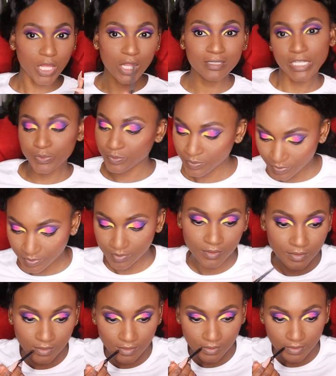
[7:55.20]
Now it's
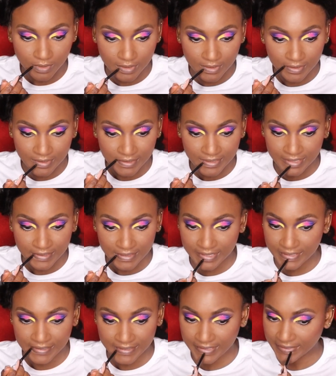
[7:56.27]
time just to line my
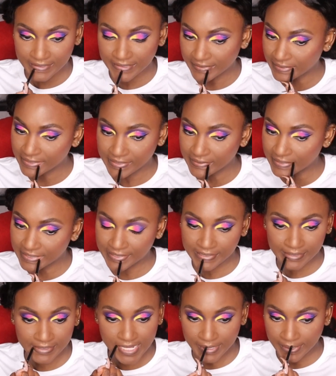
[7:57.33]
lips with a dollar pencil
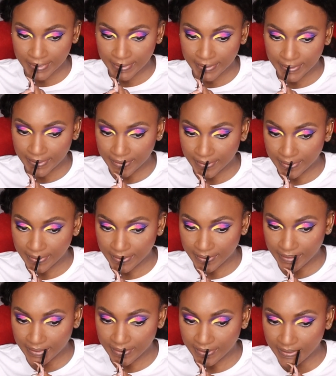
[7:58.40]
that I got from my
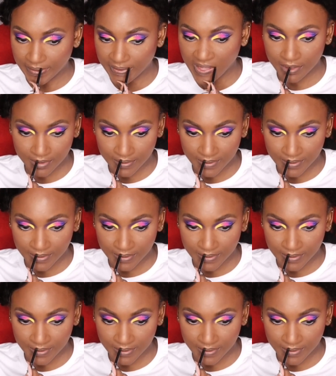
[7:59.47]
local beauty supply